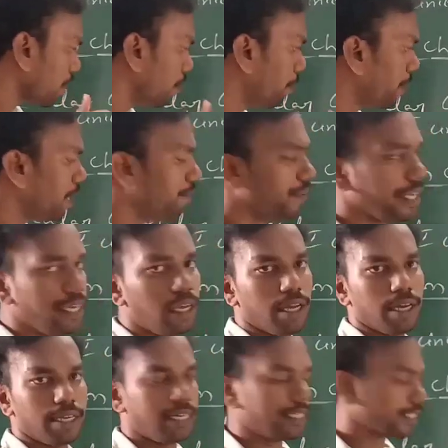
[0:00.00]
briefly
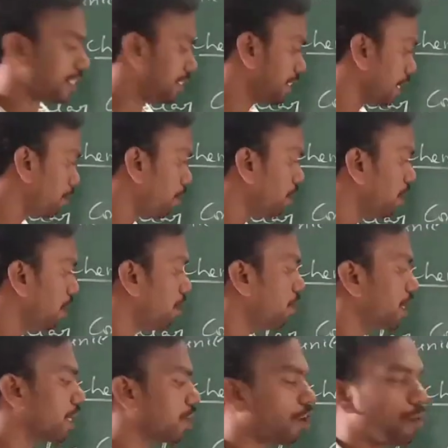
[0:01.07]
discussing about
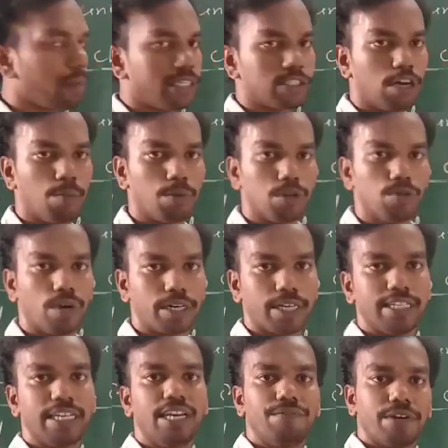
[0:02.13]
what are complex compounds, what are
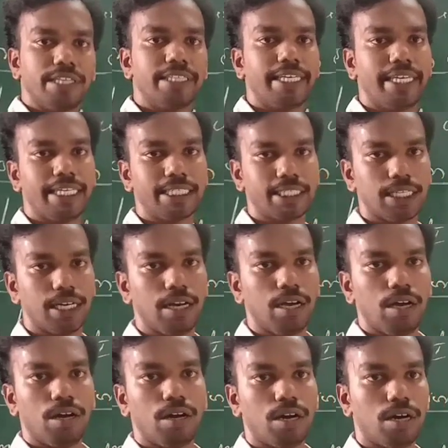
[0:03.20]
the different theories
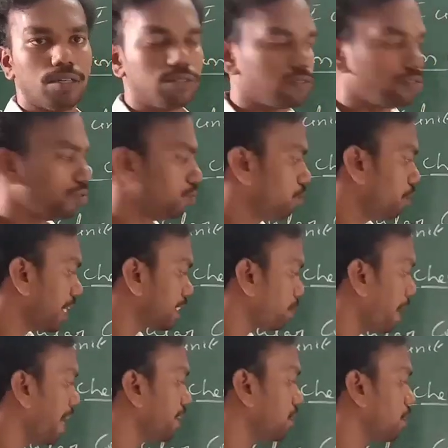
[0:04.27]
to
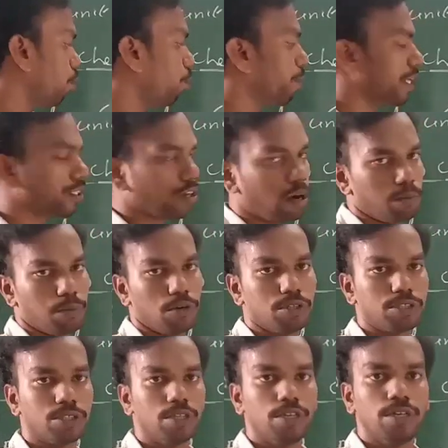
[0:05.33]
explain complex
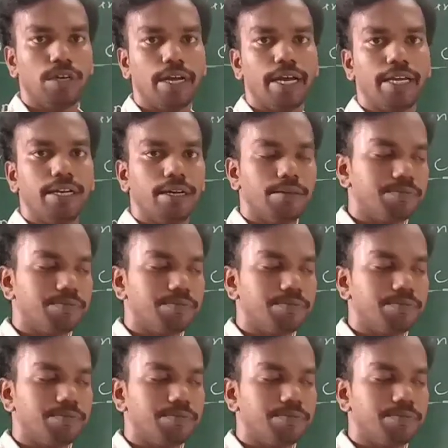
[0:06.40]
compounds, and